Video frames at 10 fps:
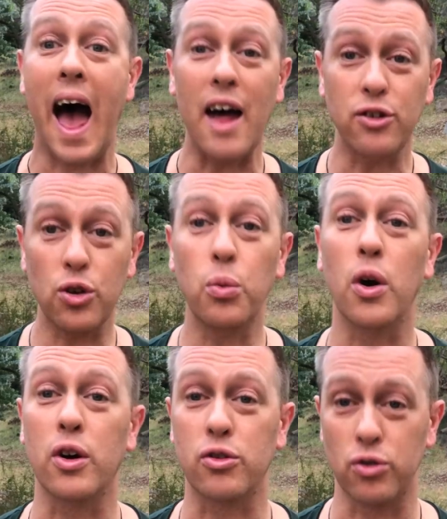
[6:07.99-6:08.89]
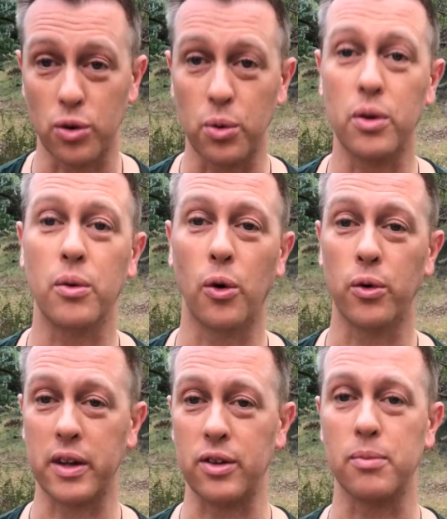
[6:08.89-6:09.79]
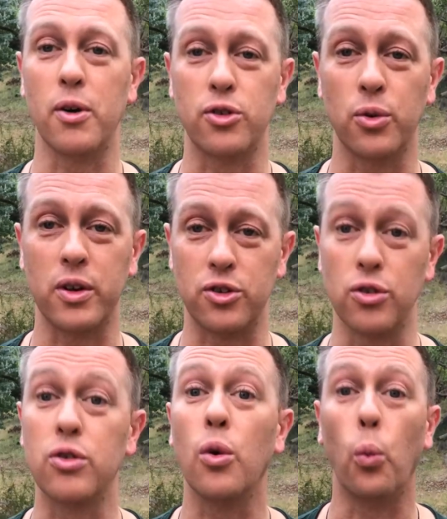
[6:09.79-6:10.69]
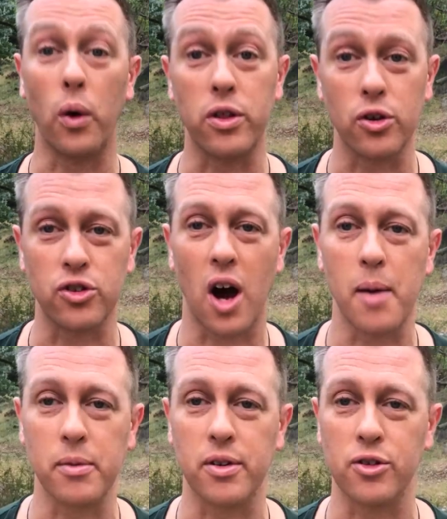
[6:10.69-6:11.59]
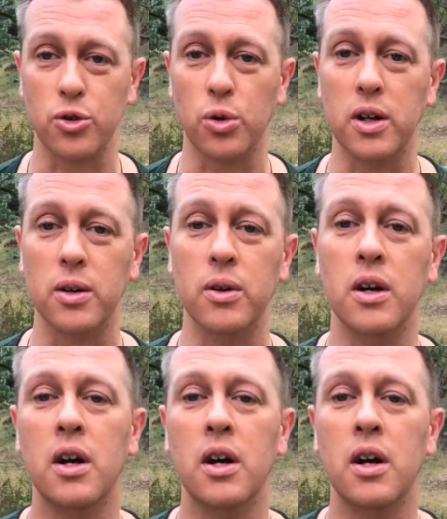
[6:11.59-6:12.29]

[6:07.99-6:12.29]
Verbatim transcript: as you work through all these emotional issues with your thyme essential oil.